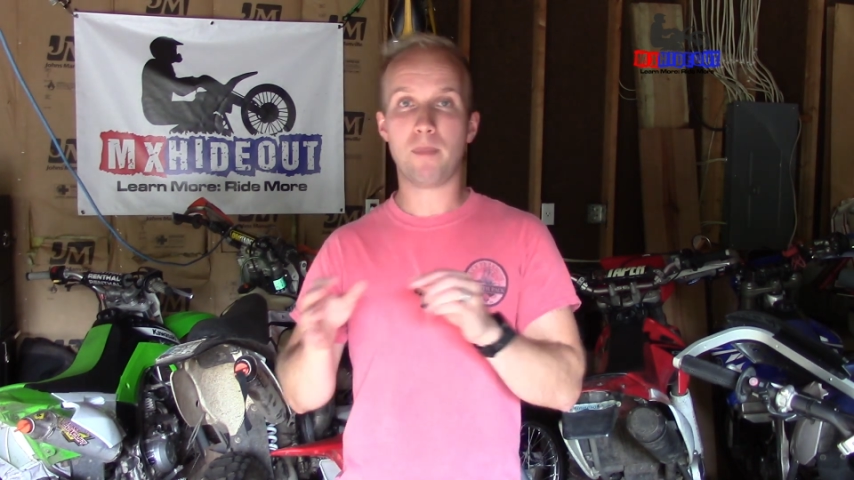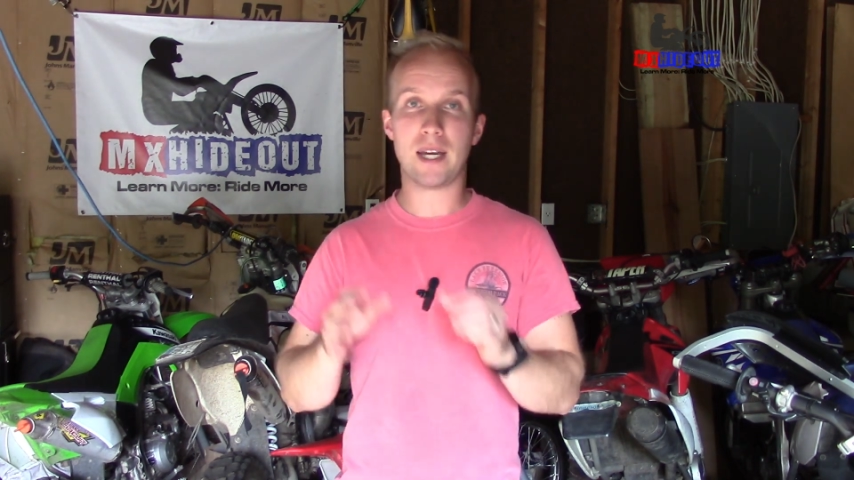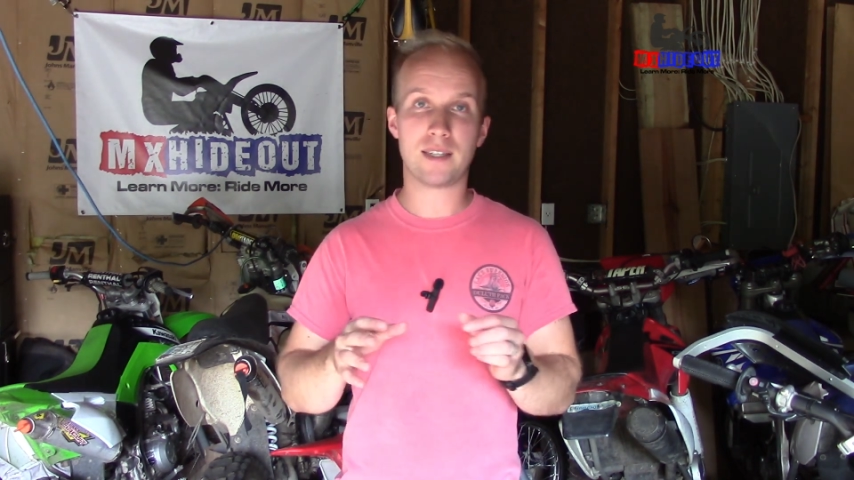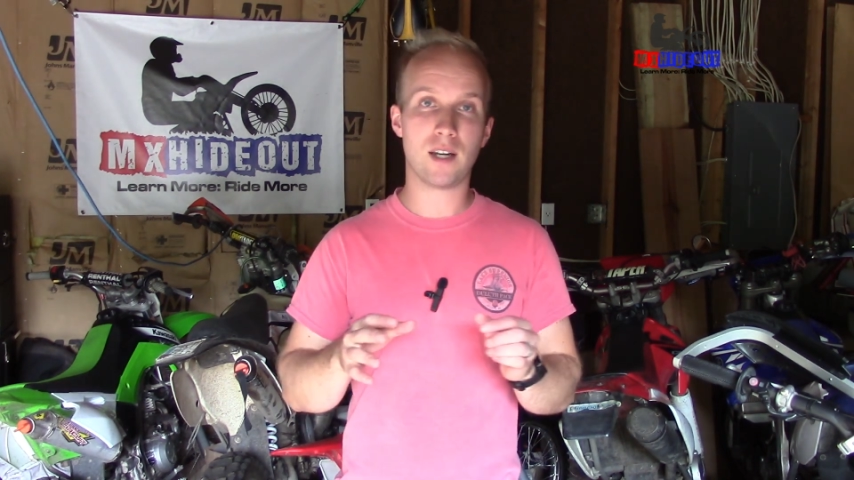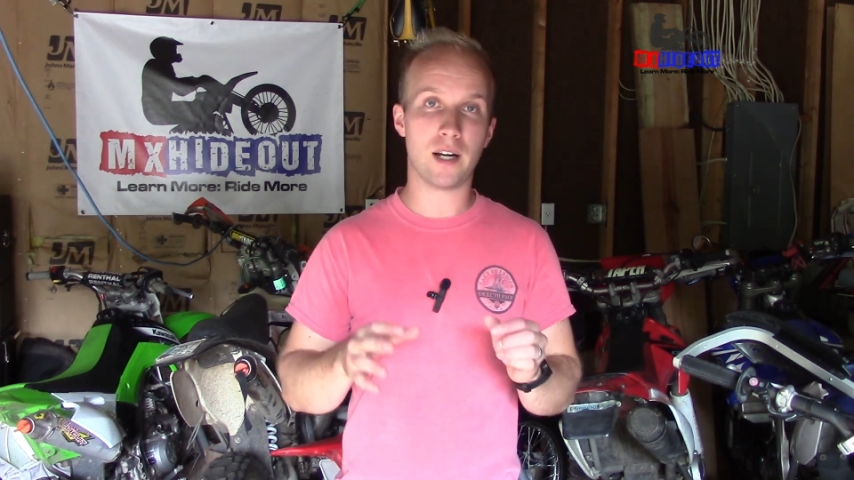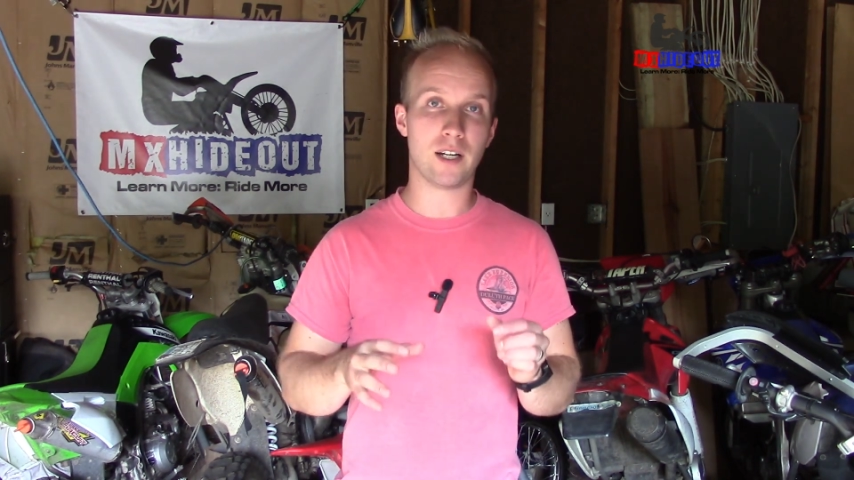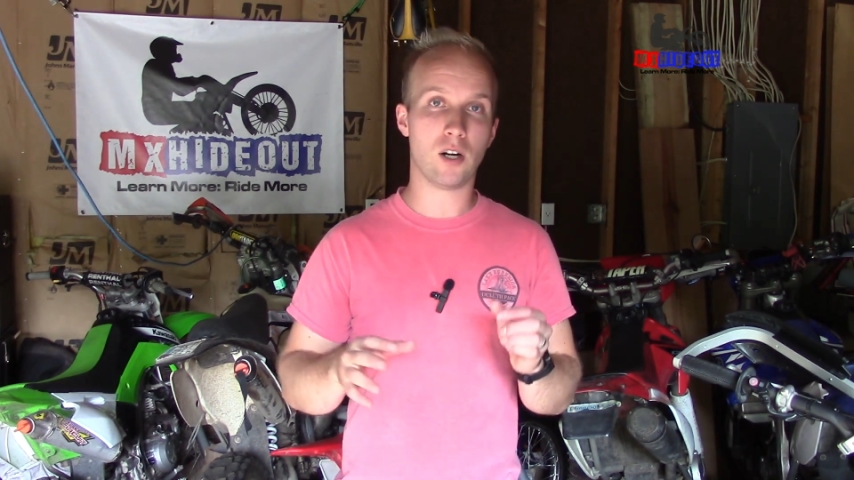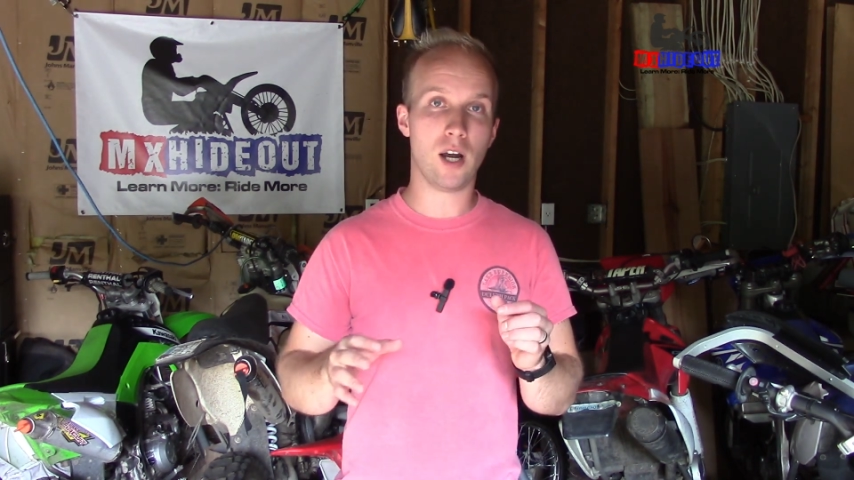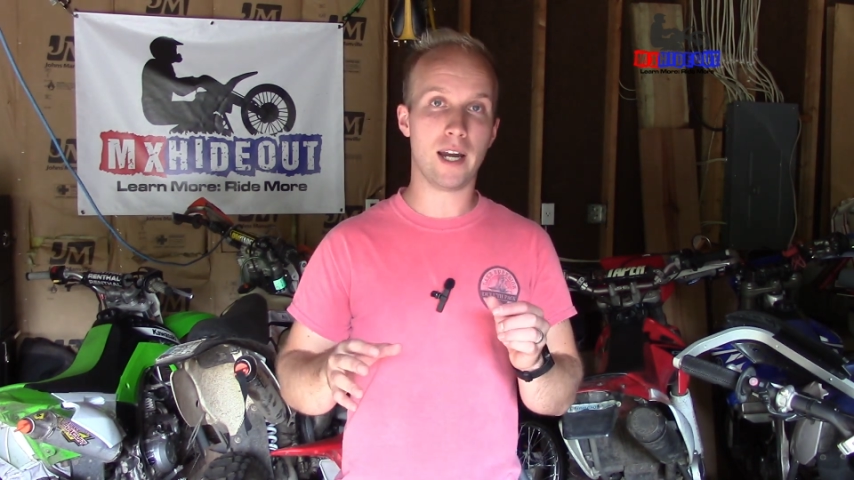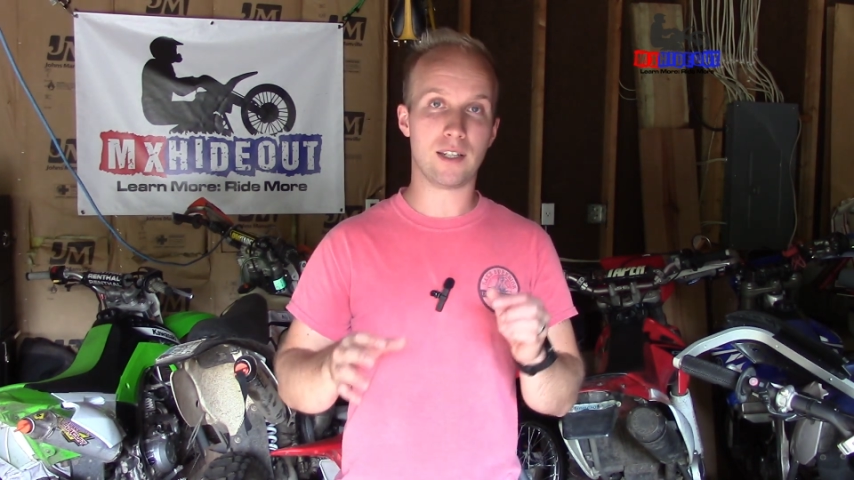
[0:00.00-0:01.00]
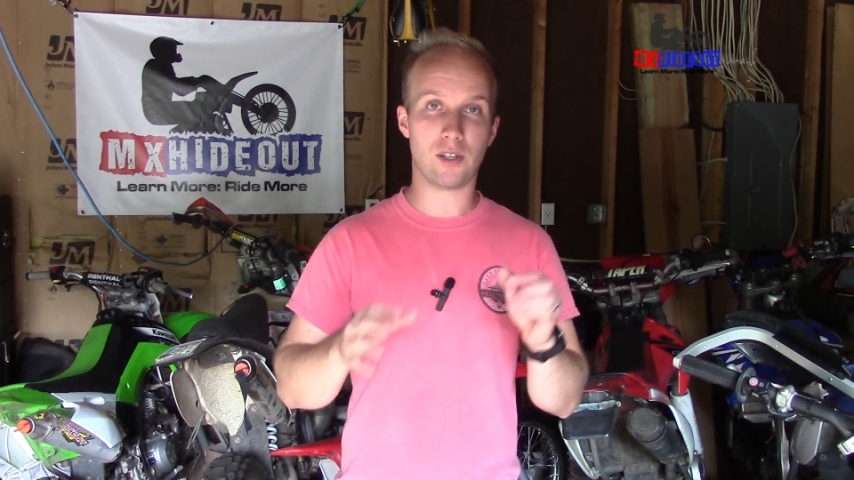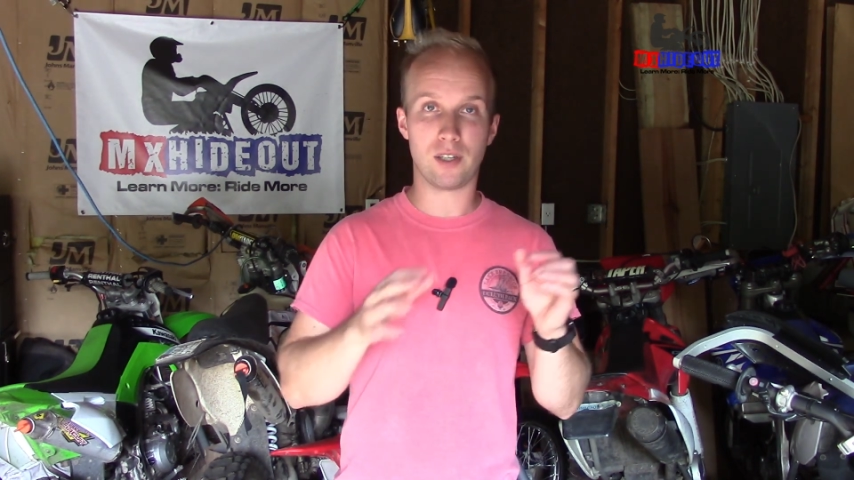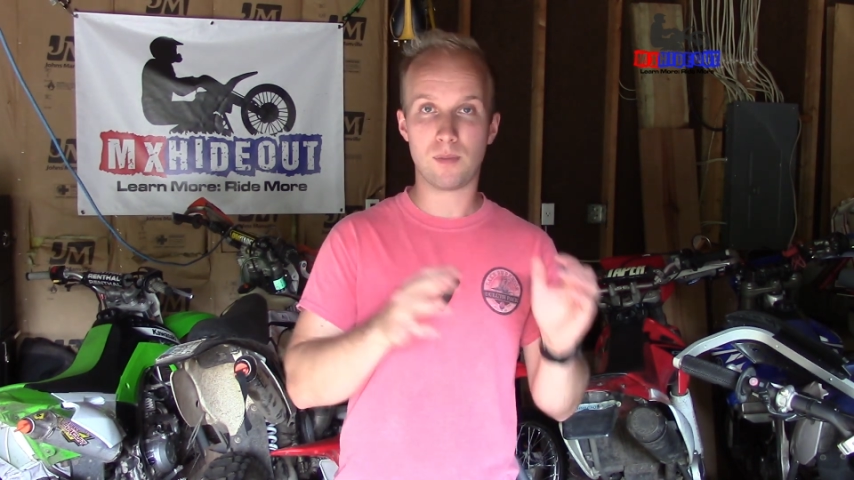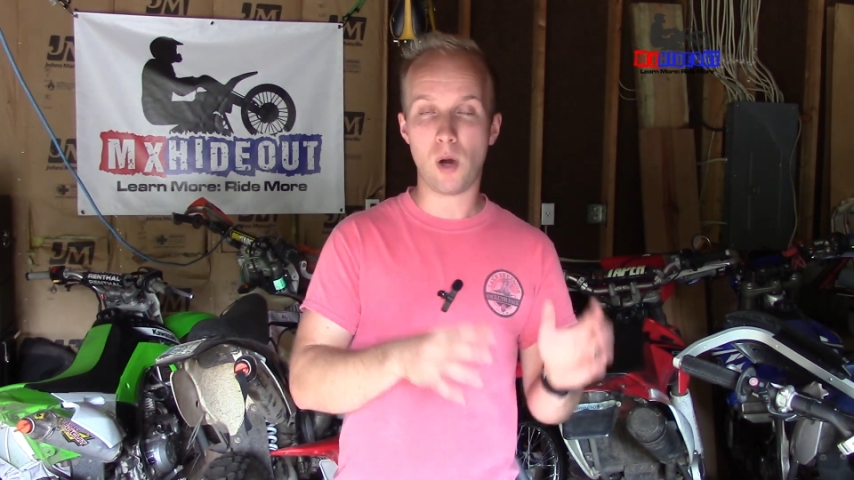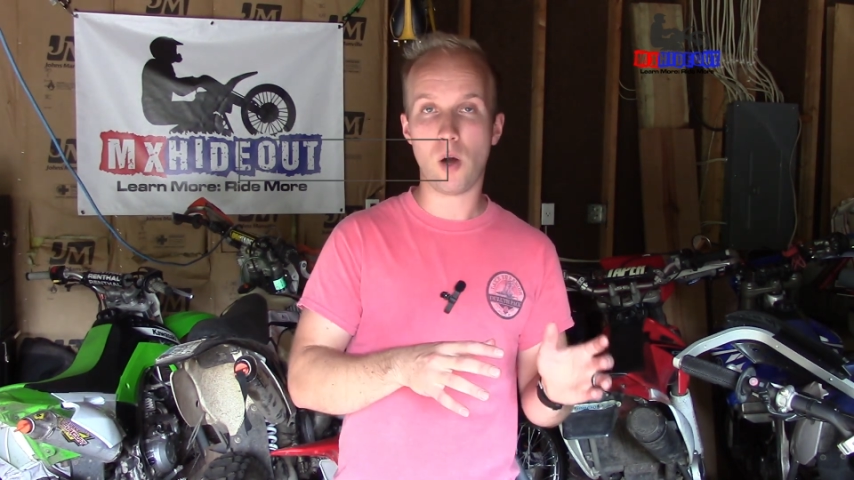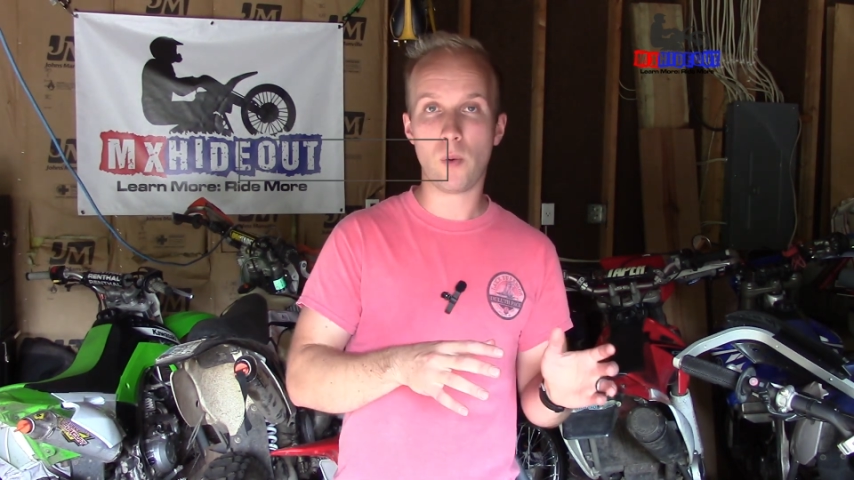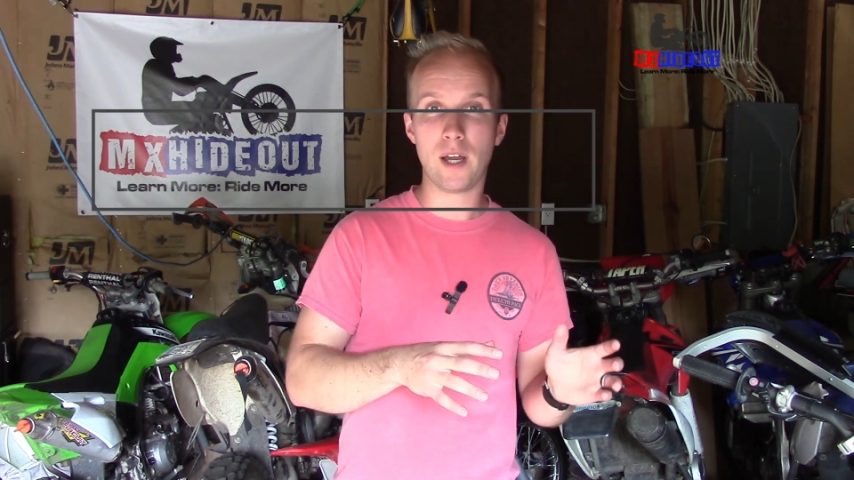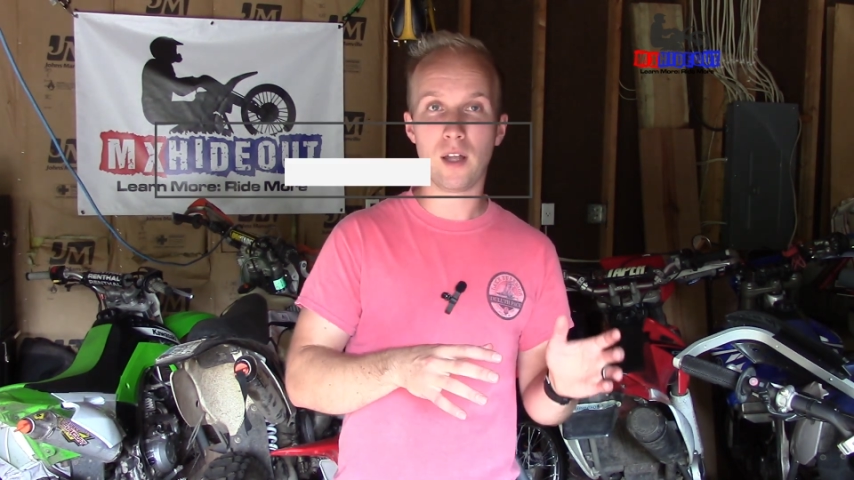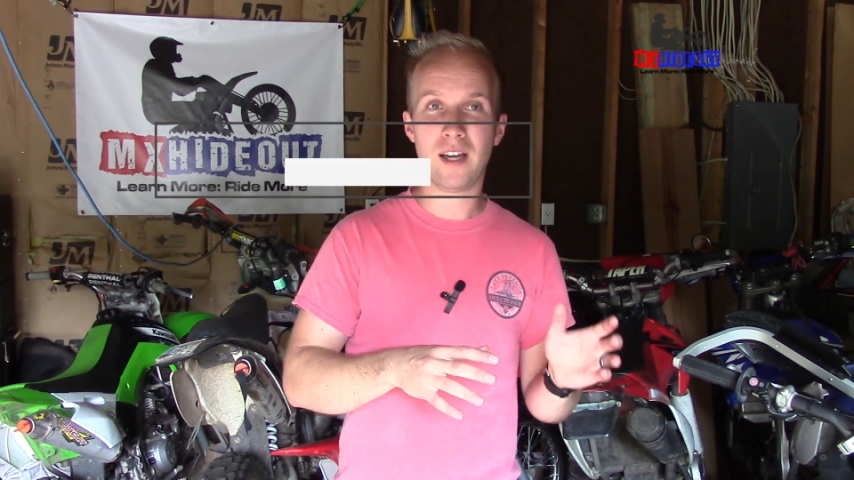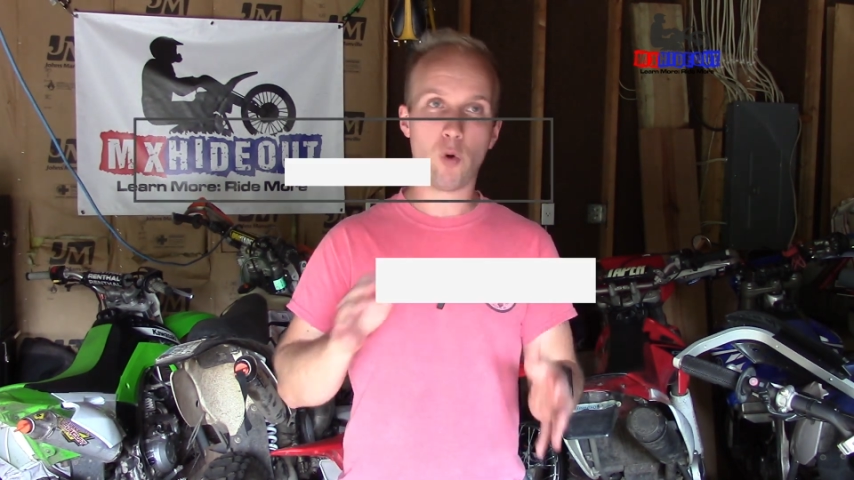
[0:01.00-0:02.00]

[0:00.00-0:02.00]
based on your height. So the small wheel,